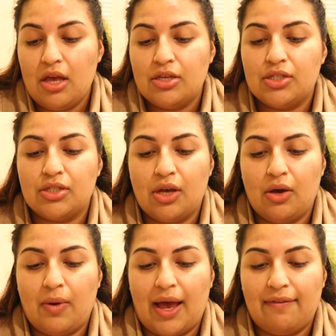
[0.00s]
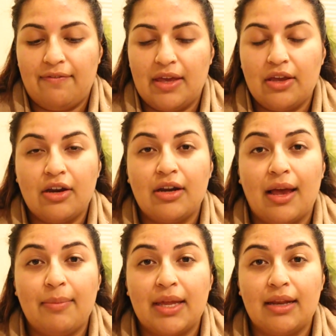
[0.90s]
So I figured
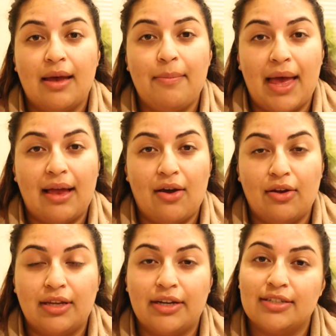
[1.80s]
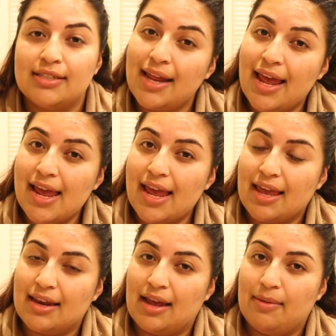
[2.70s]
I'm gonna come back on here today,
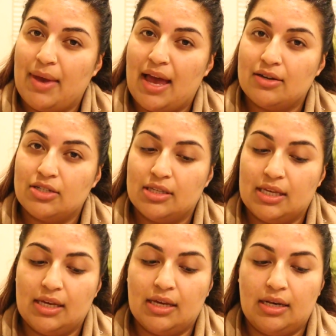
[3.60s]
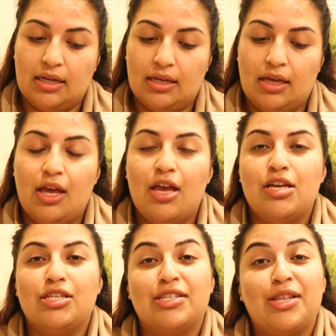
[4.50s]
and I'm actually gonna
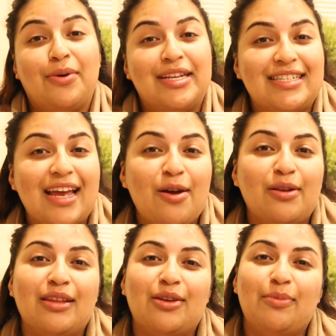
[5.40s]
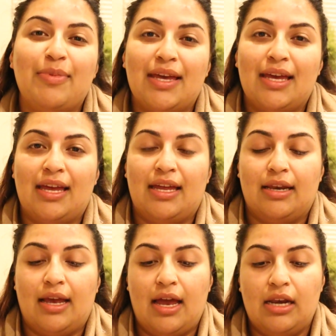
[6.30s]
slow it down a little bit
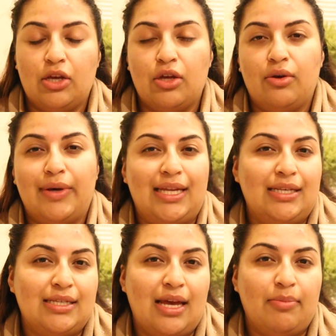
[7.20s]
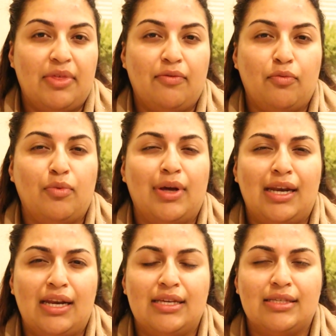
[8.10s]
and kind of go in depth of what
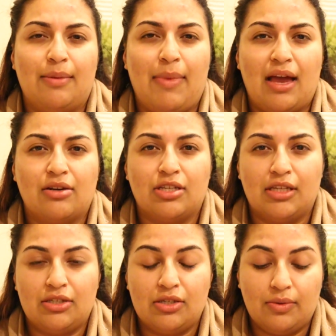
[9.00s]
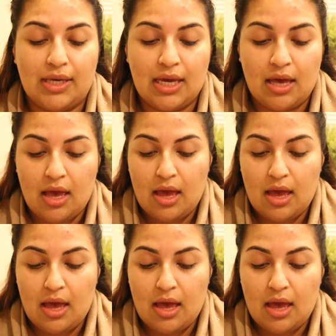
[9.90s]
it is I'm actually doing.